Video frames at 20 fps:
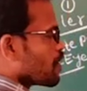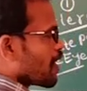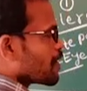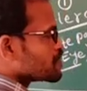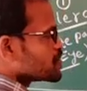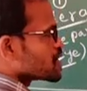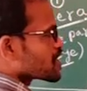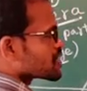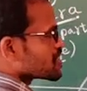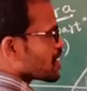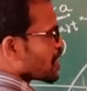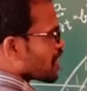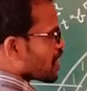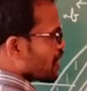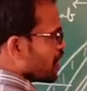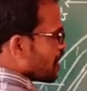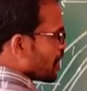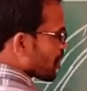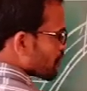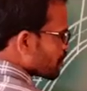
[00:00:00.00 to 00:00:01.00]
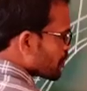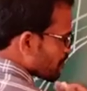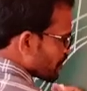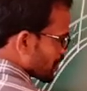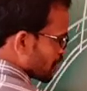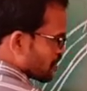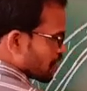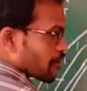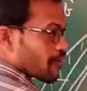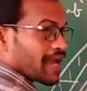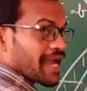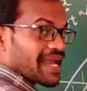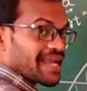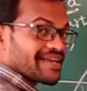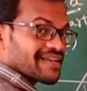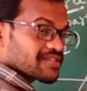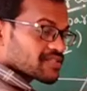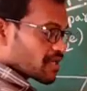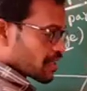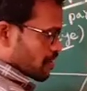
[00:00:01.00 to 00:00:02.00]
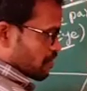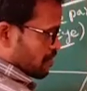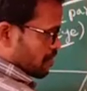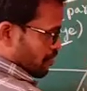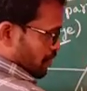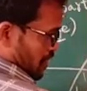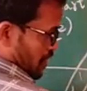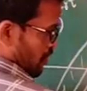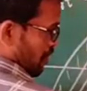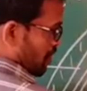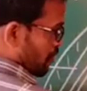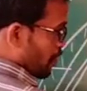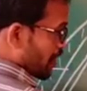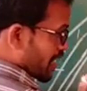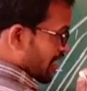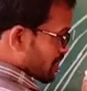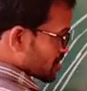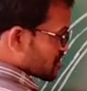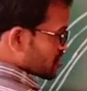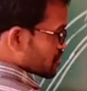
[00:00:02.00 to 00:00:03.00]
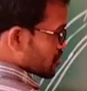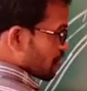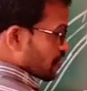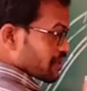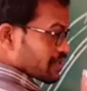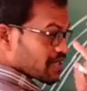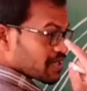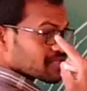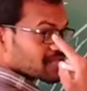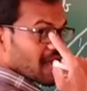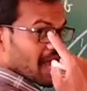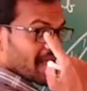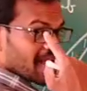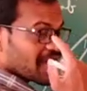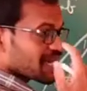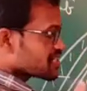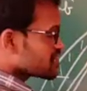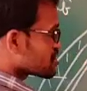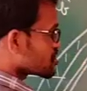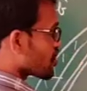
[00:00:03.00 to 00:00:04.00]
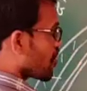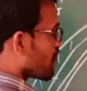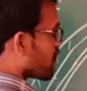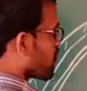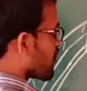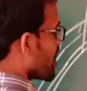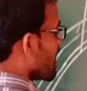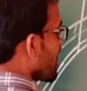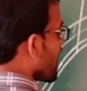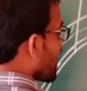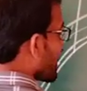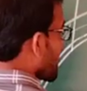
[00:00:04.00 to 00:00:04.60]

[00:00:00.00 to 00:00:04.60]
you observe the pupil, okay, in our body eye consists of